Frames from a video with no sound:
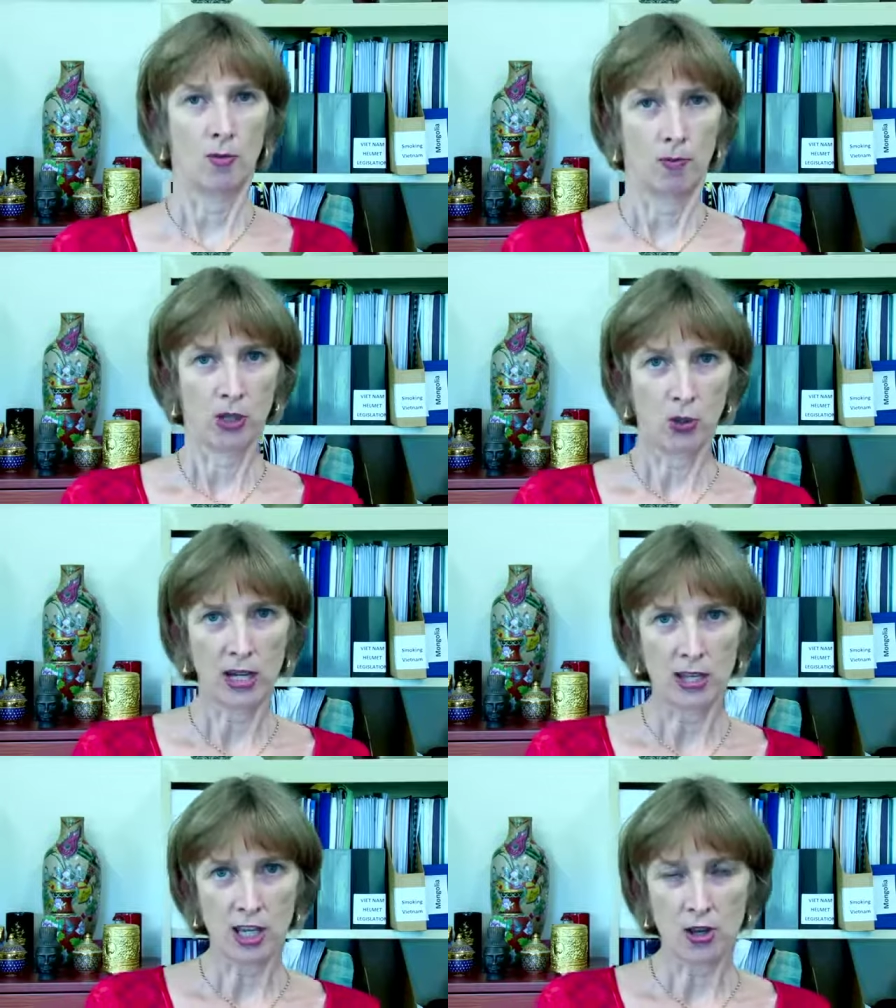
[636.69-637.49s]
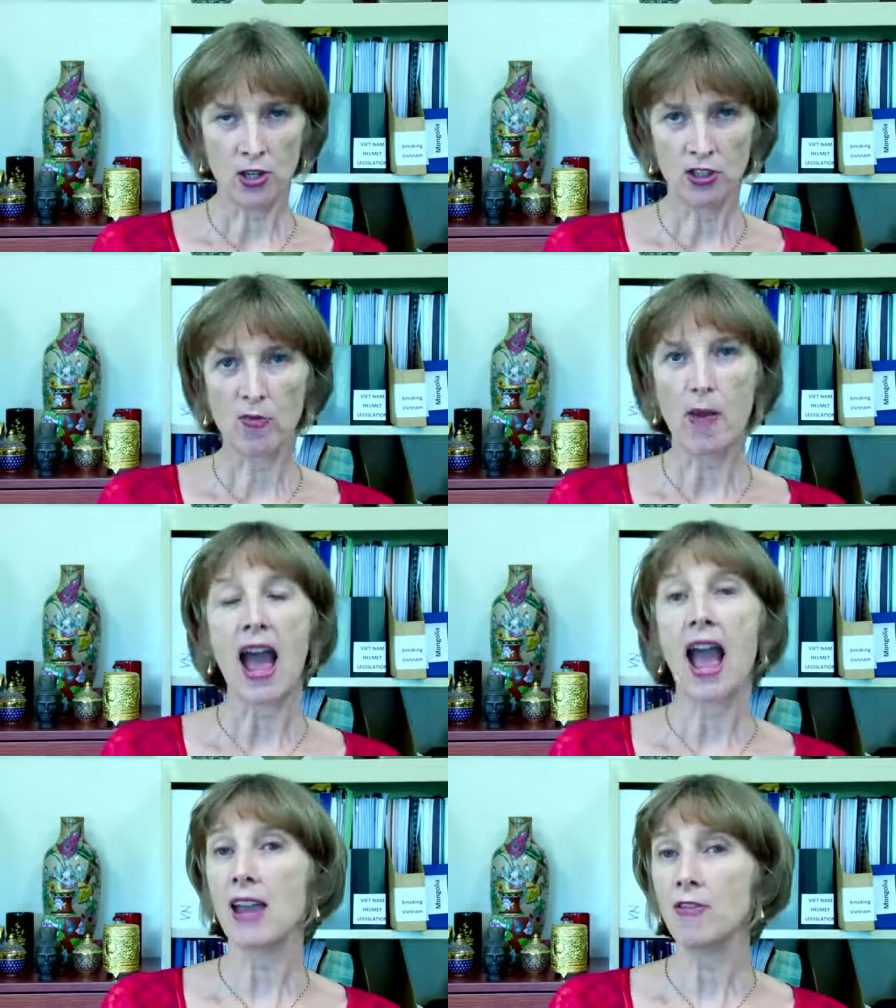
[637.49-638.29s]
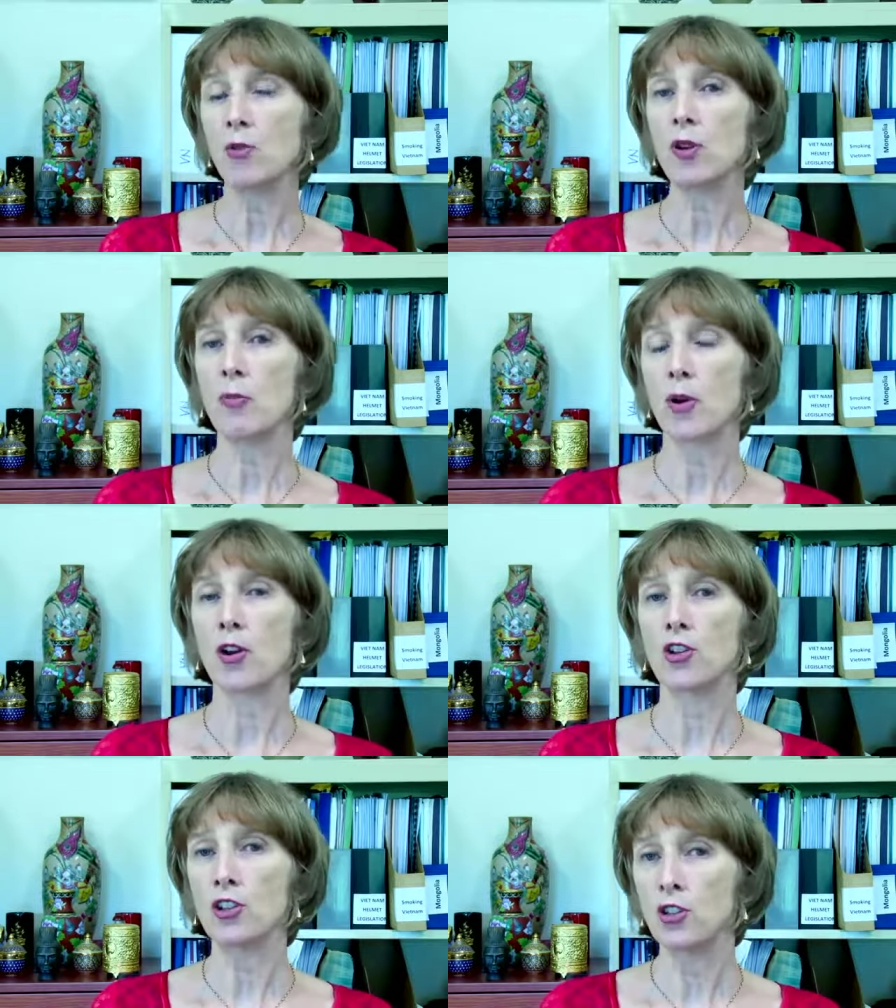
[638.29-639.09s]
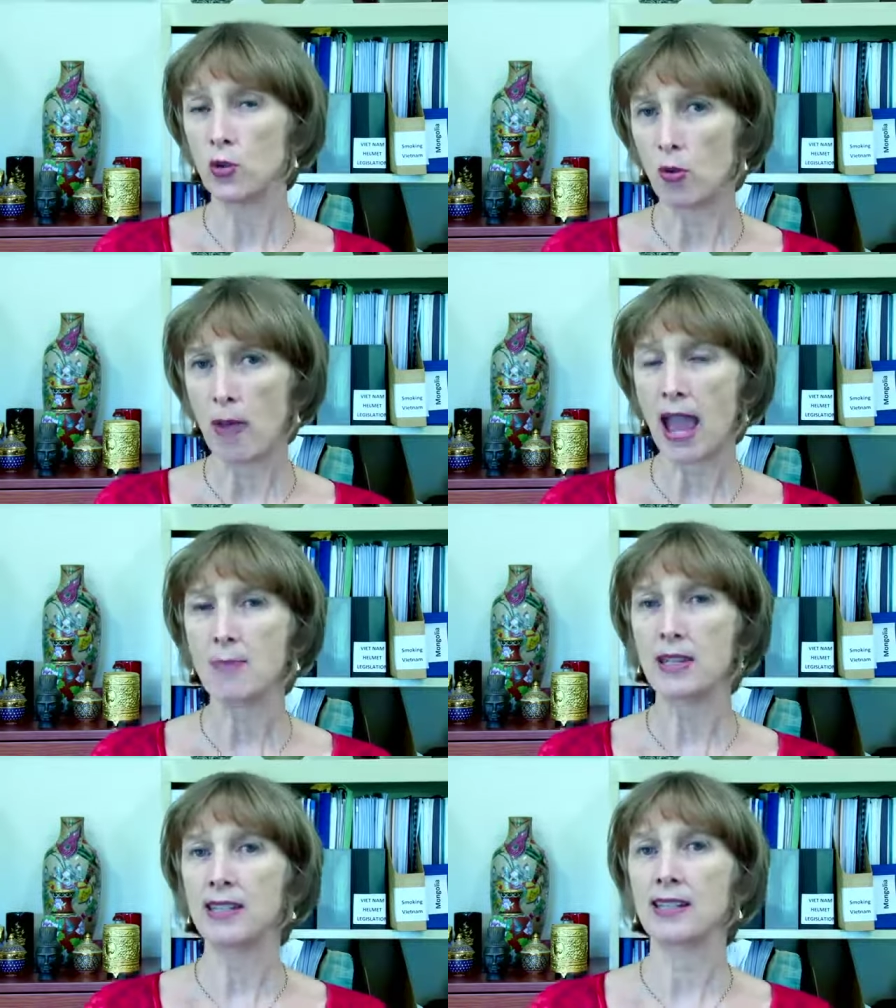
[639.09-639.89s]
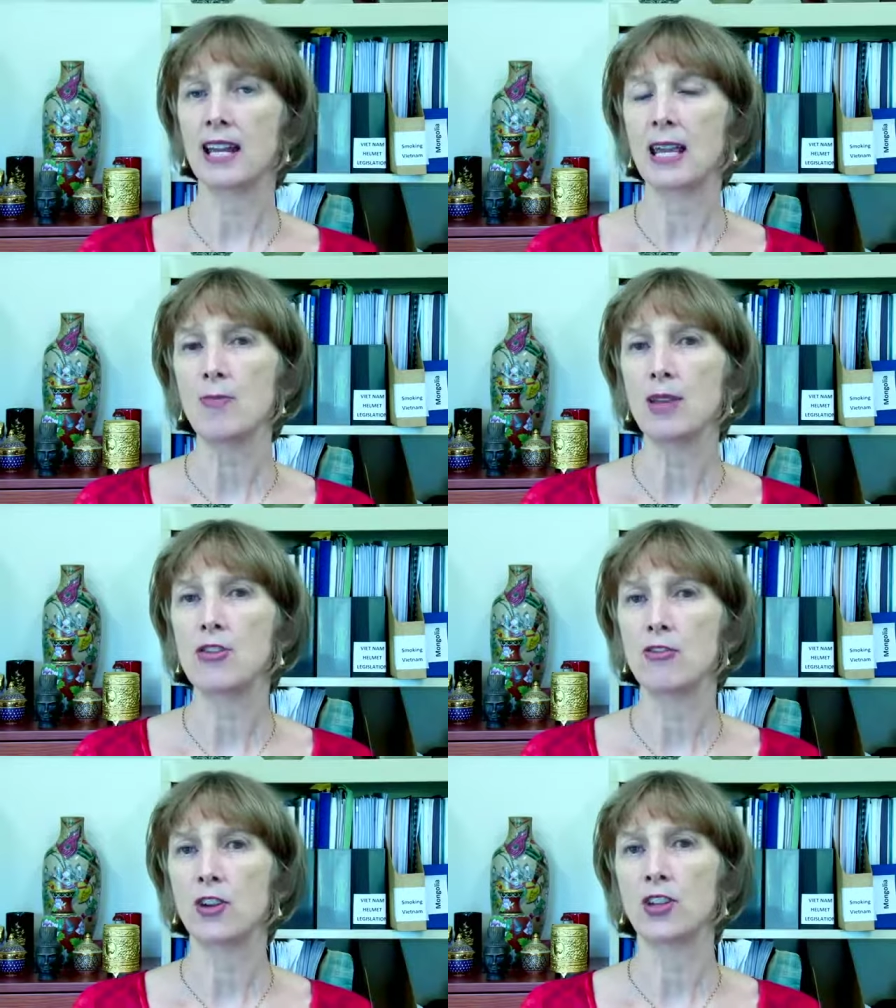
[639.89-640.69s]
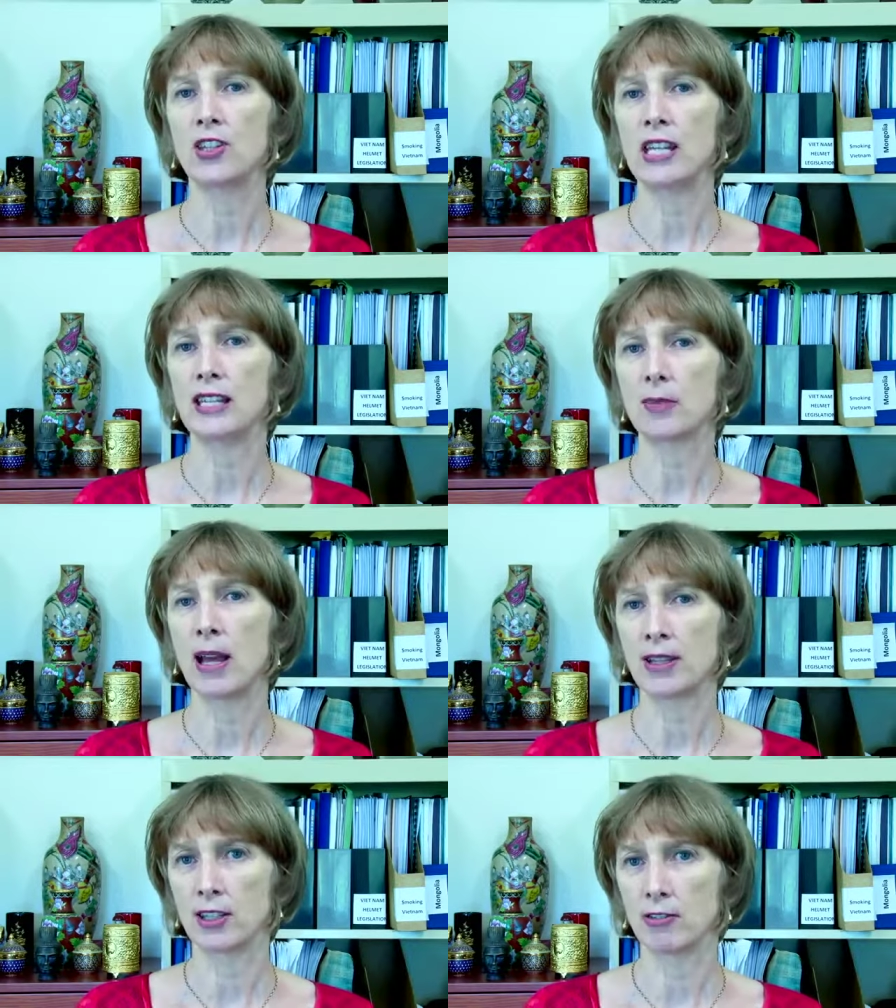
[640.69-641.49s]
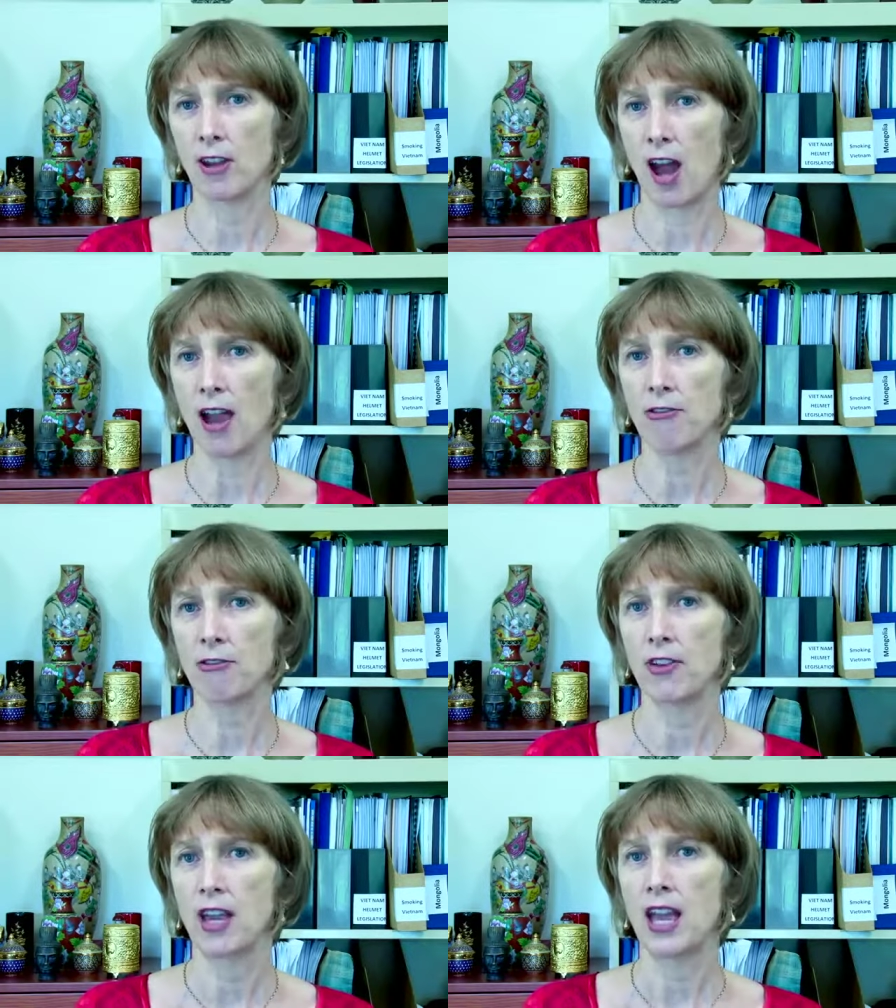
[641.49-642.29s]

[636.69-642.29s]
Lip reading: between the use of behavioural approaches to a baby's sleep in the first 6 months of life